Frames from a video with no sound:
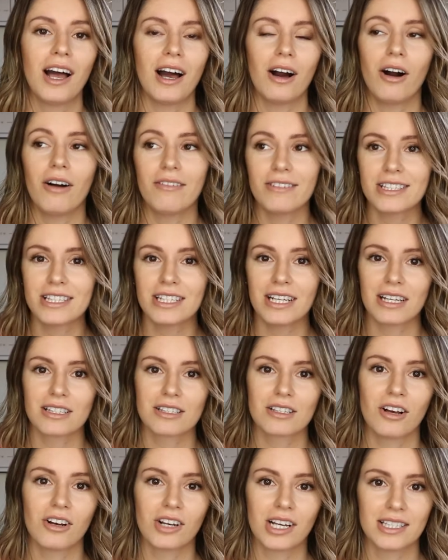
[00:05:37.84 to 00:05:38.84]
obviously
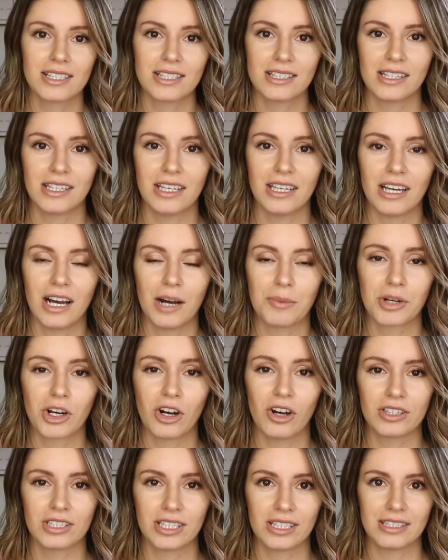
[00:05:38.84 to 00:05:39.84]
as long as the
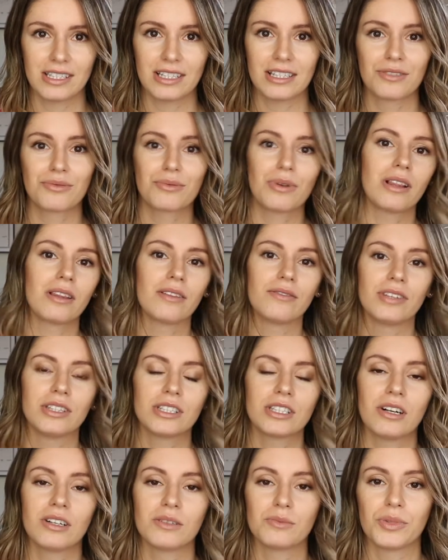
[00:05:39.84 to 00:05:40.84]
content is
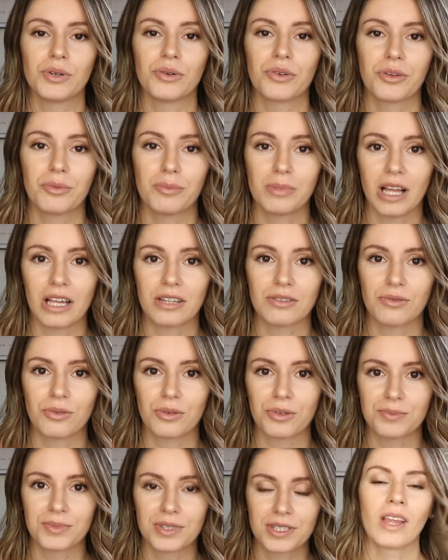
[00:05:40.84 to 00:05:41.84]
relevant on both
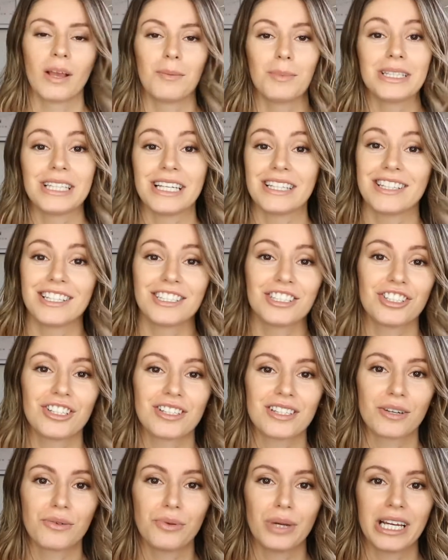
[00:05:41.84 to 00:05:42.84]
platforms. But yeah, that's
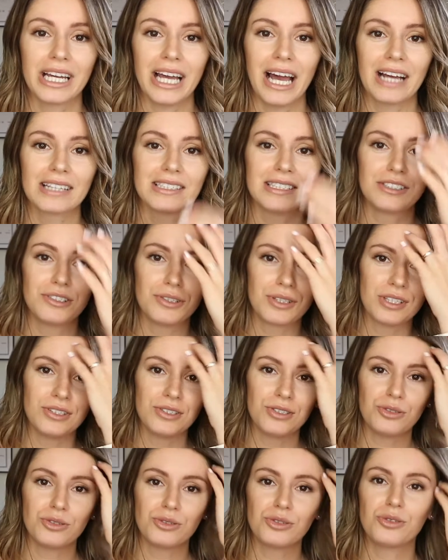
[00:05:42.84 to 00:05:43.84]
just a quick hack that you can
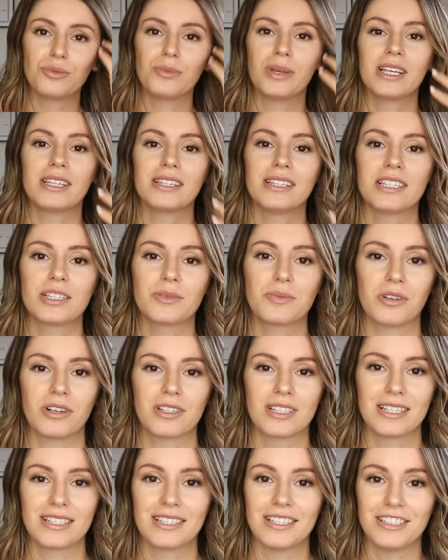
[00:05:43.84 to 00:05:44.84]
do to make this
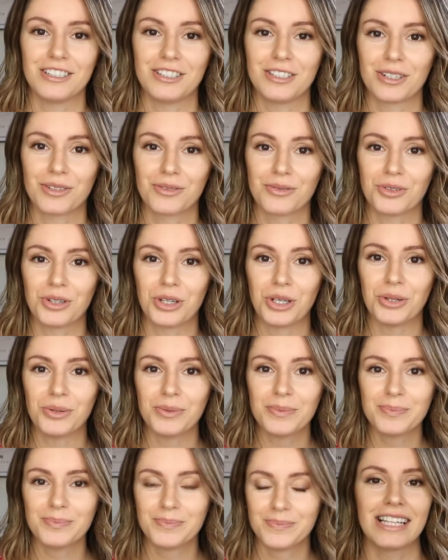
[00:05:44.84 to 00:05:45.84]
process easier for
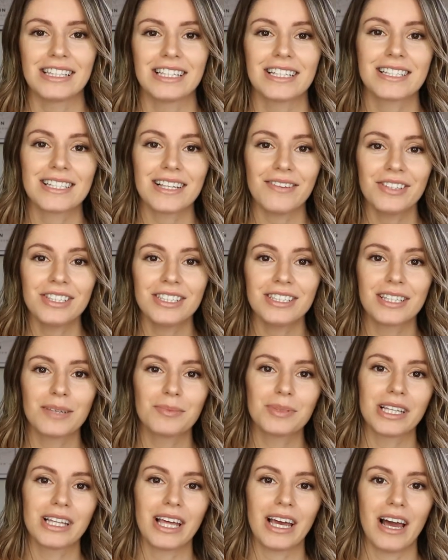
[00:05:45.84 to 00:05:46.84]
you. And the 7th
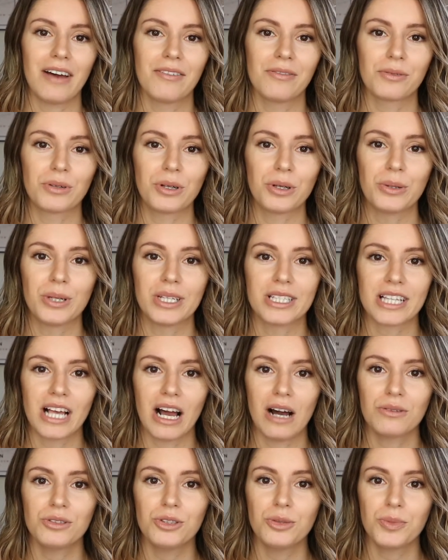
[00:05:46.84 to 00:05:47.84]
tip that I have for you is
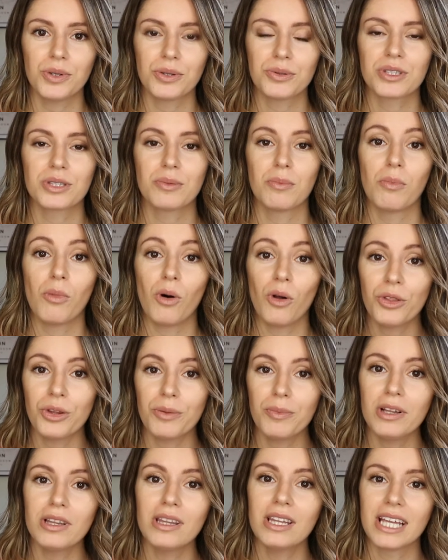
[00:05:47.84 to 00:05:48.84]
how to post
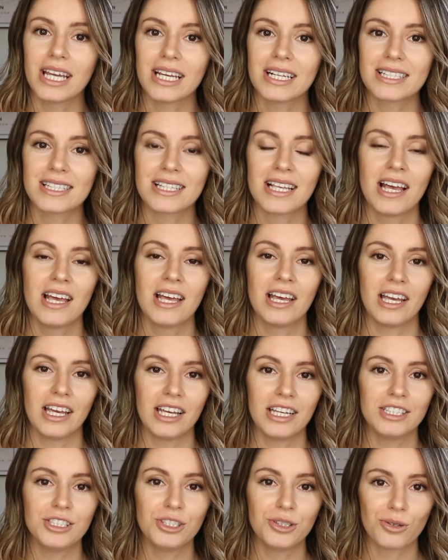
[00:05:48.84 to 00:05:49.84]
multiple links
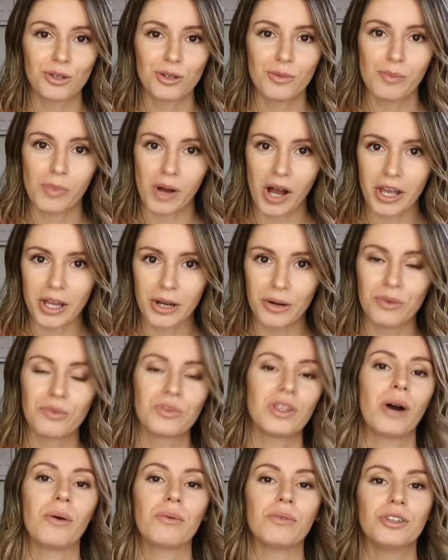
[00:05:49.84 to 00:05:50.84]
in your bio.
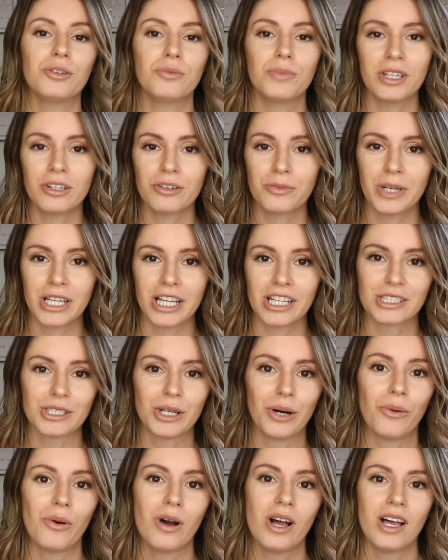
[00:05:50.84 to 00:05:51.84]
Now, you may or may not
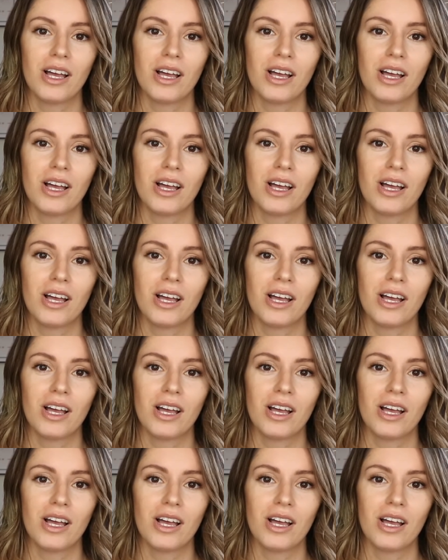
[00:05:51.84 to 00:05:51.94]
know,